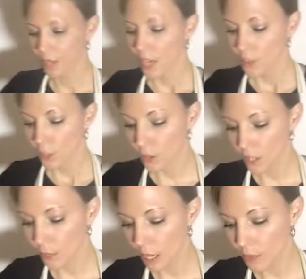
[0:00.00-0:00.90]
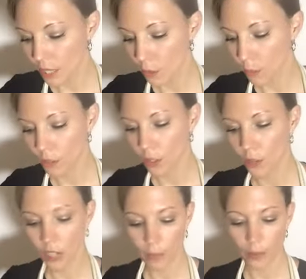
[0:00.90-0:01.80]
So sometimes I will put it on
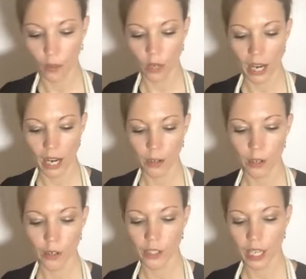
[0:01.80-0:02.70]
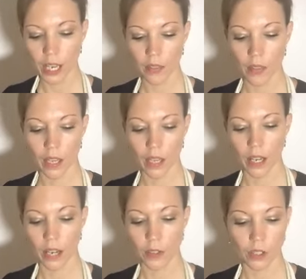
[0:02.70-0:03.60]
top of the crackers and then
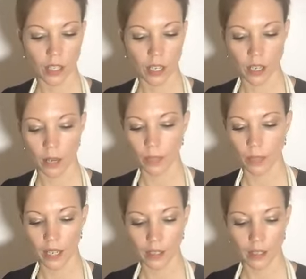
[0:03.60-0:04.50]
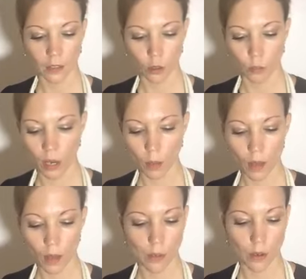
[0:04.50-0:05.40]
I just cut up like a little bell
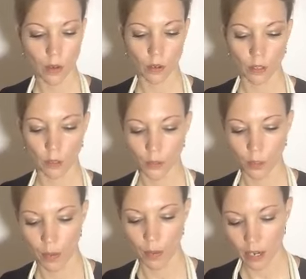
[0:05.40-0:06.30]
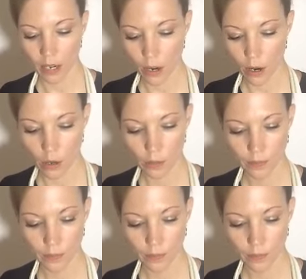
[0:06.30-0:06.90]
pepper or a little tomato.